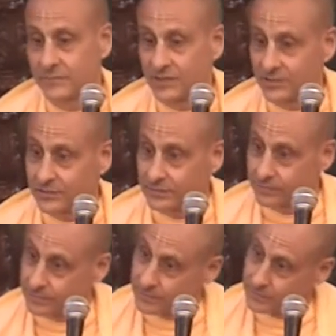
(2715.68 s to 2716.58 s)
Just
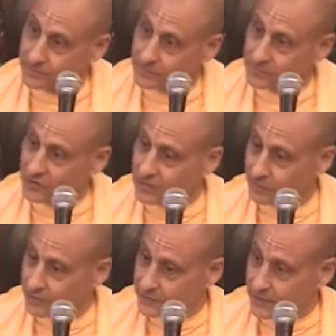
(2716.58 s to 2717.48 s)

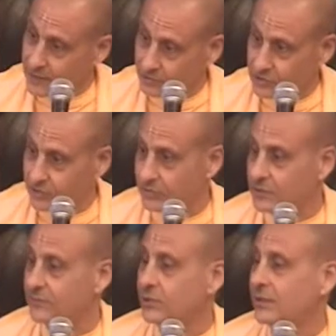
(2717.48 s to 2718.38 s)
somewhere in the
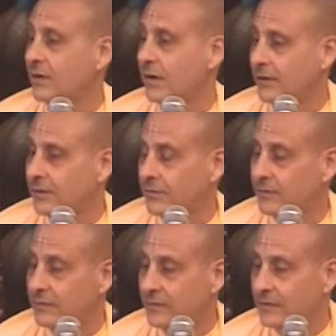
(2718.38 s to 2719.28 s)
outskirts of Chicago,
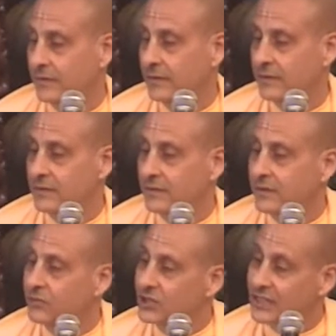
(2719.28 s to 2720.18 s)

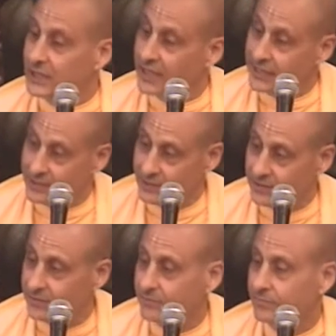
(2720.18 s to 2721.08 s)
there was a lady.
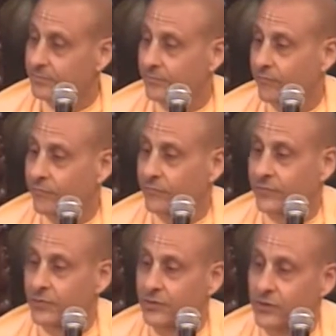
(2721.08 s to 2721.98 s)

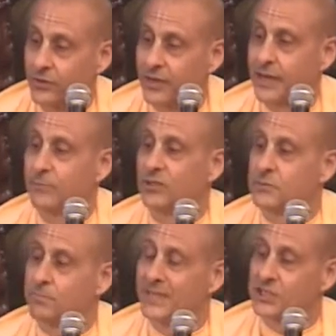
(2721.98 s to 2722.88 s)
Her name
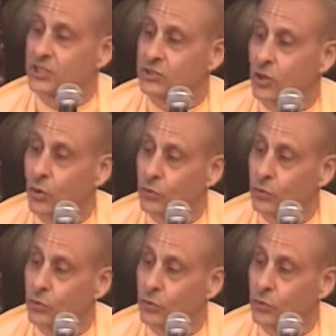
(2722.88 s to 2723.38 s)
was Mrs.